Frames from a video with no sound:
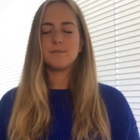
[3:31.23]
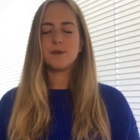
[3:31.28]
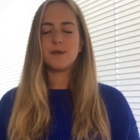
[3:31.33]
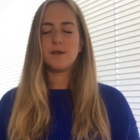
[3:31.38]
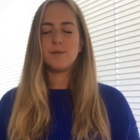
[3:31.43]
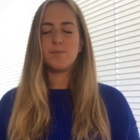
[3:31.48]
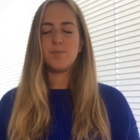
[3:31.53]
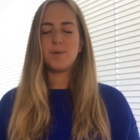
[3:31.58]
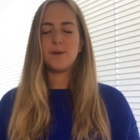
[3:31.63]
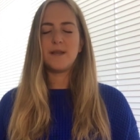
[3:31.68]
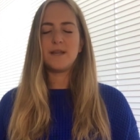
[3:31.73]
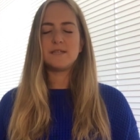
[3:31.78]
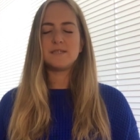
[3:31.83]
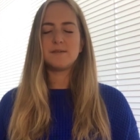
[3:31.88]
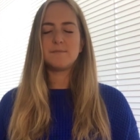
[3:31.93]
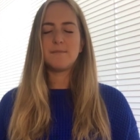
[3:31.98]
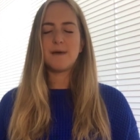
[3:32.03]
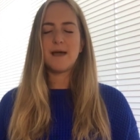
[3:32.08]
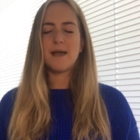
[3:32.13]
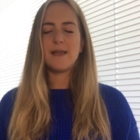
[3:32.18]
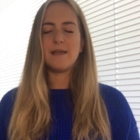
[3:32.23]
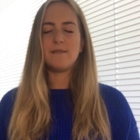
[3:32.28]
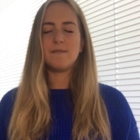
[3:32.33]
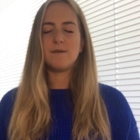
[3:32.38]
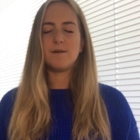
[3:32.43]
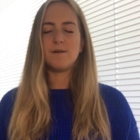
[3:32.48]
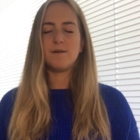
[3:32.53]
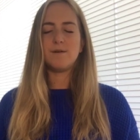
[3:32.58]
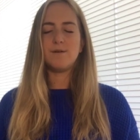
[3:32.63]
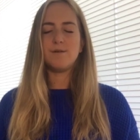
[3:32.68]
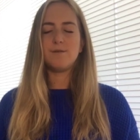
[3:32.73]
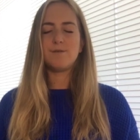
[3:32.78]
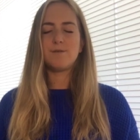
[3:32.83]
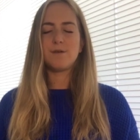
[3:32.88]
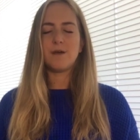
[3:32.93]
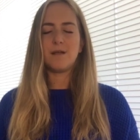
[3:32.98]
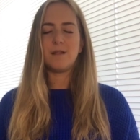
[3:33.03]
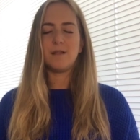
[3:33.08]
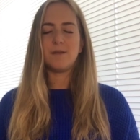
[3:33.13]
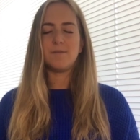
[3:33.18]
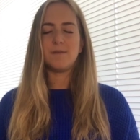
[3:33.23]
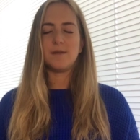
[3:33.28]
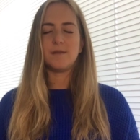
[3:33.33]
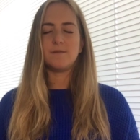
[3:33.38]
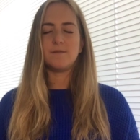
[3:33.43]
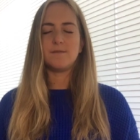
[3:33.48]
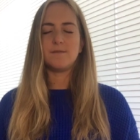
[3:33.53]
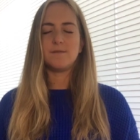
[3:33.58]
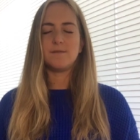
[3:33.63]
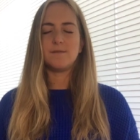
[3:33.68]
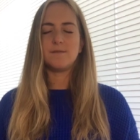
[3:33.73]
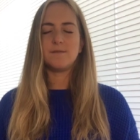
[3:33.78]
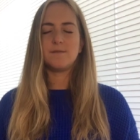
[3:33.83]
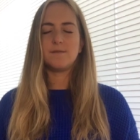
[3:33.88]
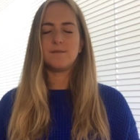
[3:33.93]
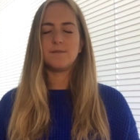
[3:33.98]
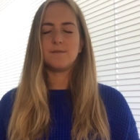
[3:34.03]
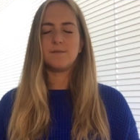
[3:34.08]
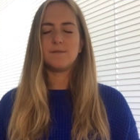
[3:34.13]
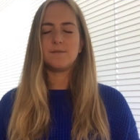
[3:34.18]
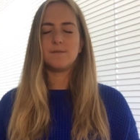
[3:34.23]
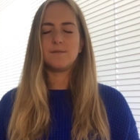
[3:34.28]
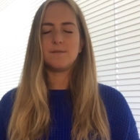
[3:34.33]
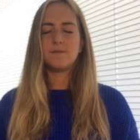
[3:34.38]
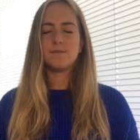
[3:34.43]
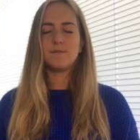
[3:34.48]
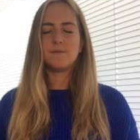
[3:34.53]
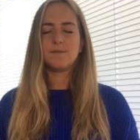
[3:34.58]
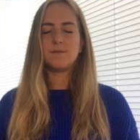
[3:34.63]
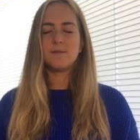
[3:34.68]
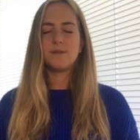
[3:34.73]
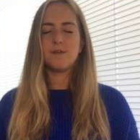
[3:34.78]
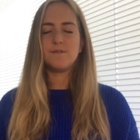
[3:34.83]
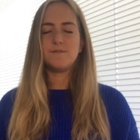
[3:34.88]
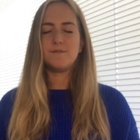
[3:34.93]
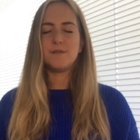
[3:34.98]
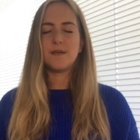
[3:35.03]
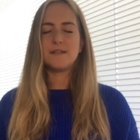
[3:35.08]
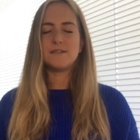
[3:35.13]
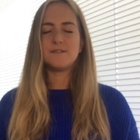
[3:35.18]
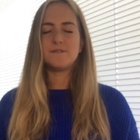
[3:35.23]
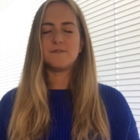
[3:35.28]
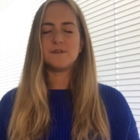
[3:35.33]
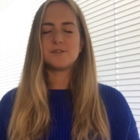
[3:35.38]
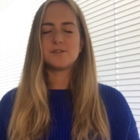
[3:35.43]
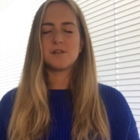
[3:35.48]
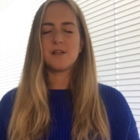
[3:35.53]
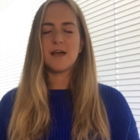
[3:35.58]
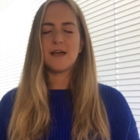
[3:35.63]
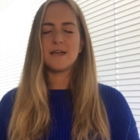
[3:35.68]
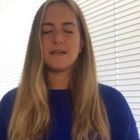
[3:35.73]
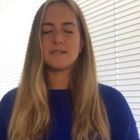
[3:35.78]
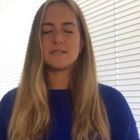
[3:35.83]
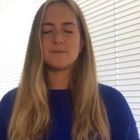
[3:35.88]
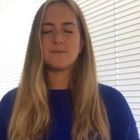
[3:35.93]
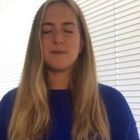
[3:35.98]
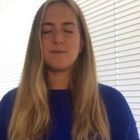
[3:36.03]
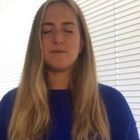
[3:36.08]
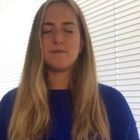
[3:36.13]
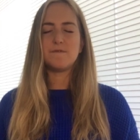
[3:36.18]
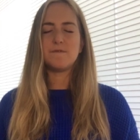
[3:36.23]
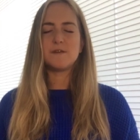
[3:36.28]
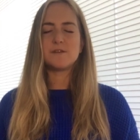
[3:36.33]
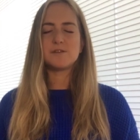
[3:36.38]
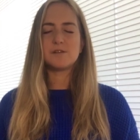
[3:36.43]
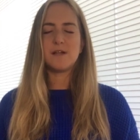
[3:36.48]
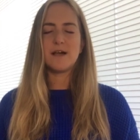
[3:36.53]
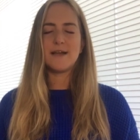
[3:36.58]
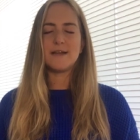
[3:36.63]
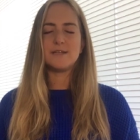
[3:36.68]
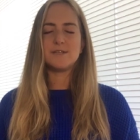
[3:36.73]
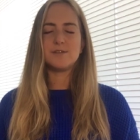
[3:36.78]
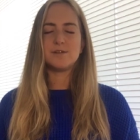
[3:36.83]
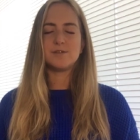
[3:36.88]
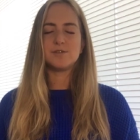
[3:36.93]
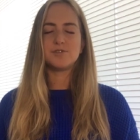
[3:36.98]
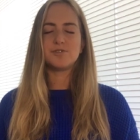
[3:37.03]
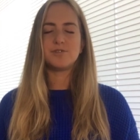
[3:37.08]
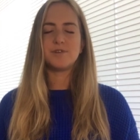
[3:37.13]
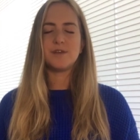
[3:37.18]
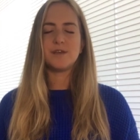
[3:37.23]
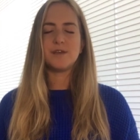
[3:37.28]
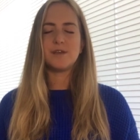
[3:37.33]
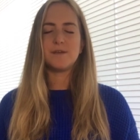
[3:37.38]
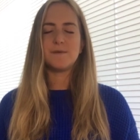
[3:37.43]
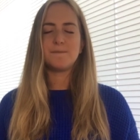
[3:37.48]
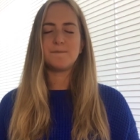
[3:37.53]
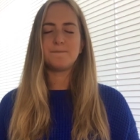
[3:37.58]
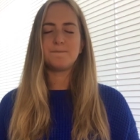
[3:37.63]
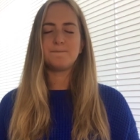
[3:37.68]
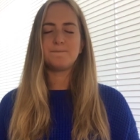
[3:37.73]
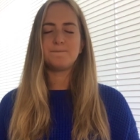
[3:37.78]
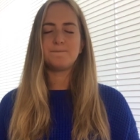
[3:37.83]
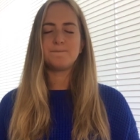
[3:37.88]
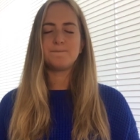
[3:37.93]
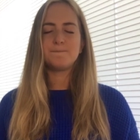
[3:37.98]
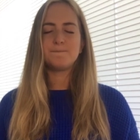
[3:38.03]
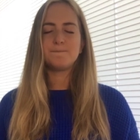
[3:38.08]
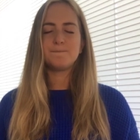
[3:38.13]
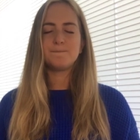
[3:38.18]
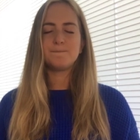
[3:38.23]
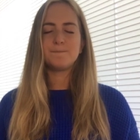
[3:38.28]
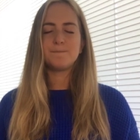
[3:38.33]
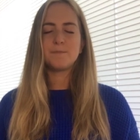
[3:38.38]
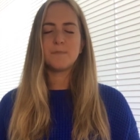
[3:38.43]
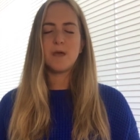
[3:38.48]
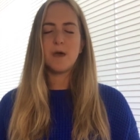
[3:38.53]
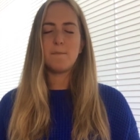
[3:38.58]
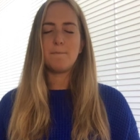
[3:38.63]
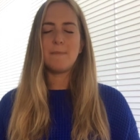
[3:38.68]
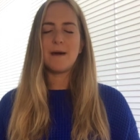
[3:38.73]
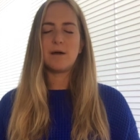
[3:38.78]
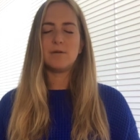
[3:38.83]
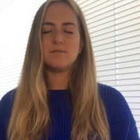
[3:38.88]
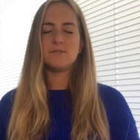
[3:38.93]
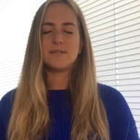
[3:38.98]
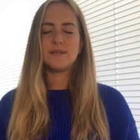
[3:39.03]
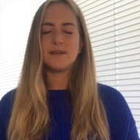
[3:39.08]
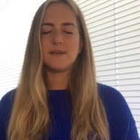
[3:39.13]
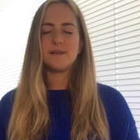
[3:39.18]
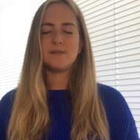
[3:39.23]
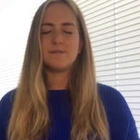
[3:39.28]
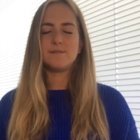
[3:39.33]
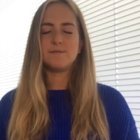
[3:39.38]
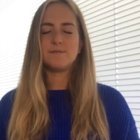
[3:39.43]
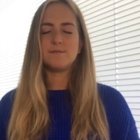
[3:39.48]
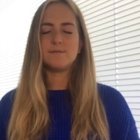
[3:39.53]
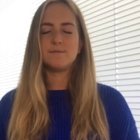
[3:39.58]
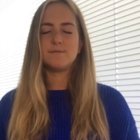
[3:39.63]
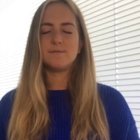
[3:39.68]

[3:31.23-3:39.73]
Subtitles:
And bringing to mind the earth element. If you like to visualize, maybe visualize your tree, a mountain,